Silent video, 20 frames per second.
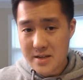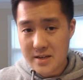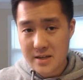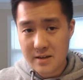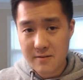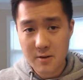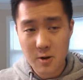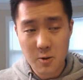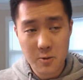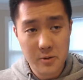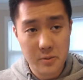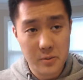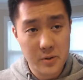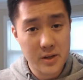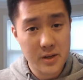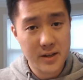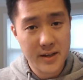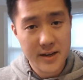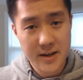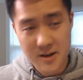Even though we
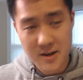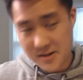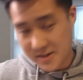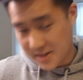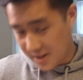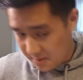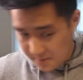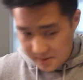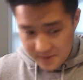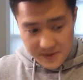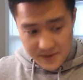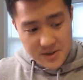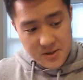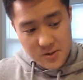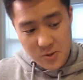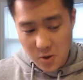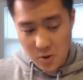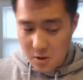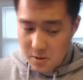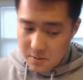really like our Celebi
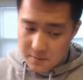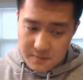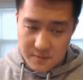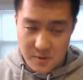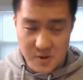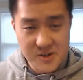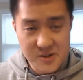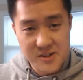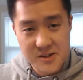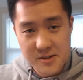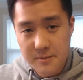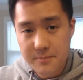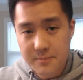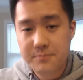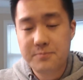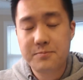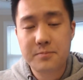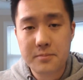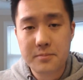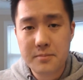Venusaur versus
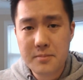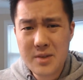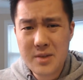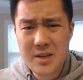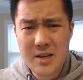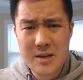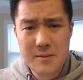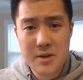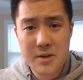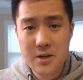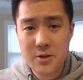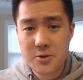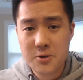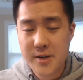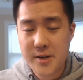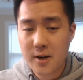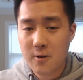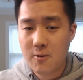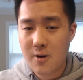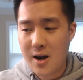Pikachu
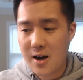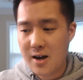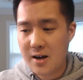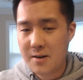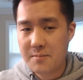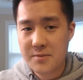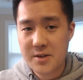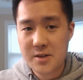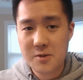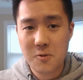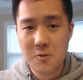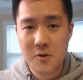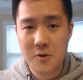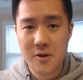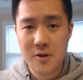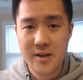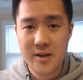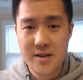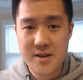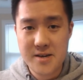Zekrom, this
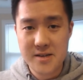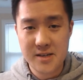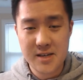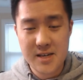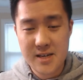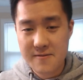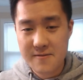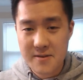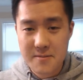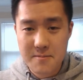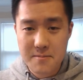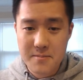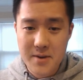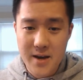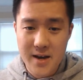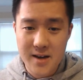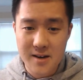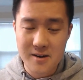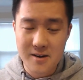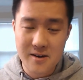one is even
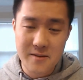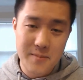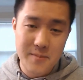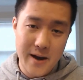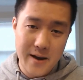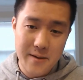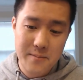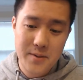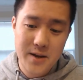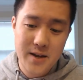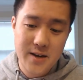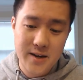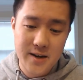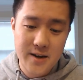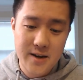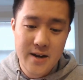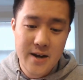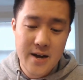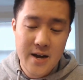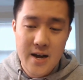better in my
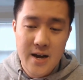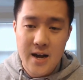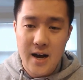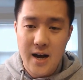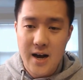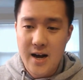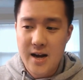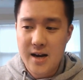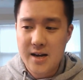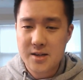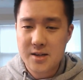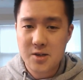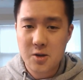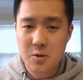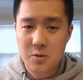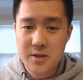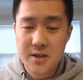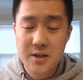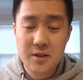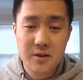opinion. Uh, so
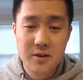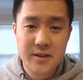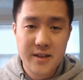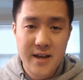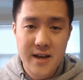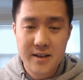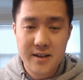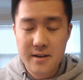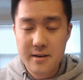we'll take a look at that,